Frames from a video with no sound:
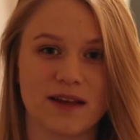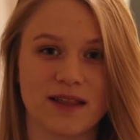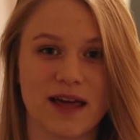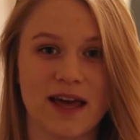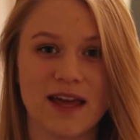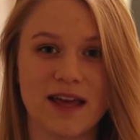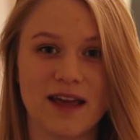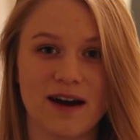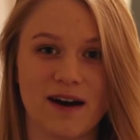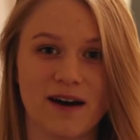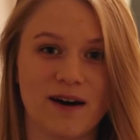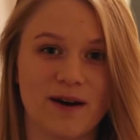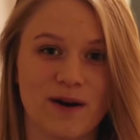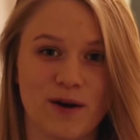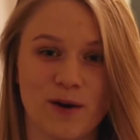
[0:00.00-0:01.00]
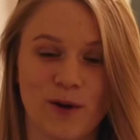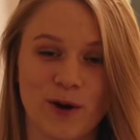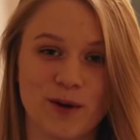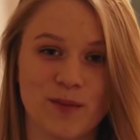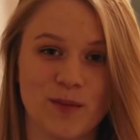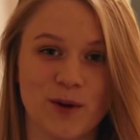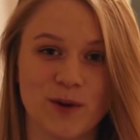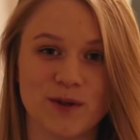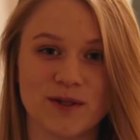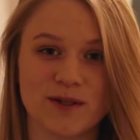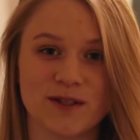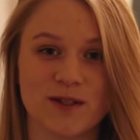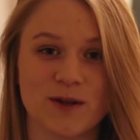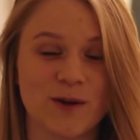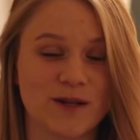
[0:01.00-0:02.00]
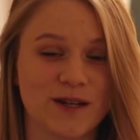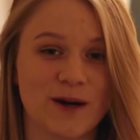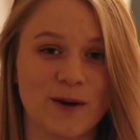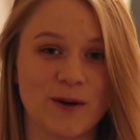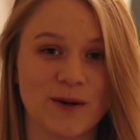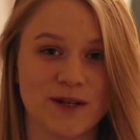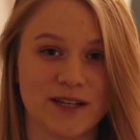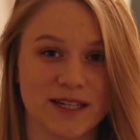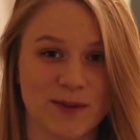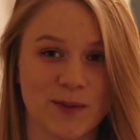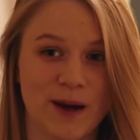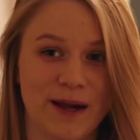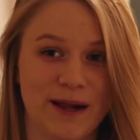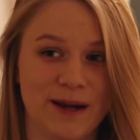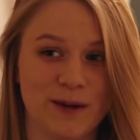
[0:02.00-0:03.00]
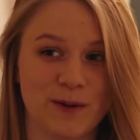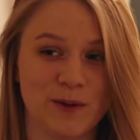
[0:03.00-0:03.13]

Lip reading: They are almost sold out as well,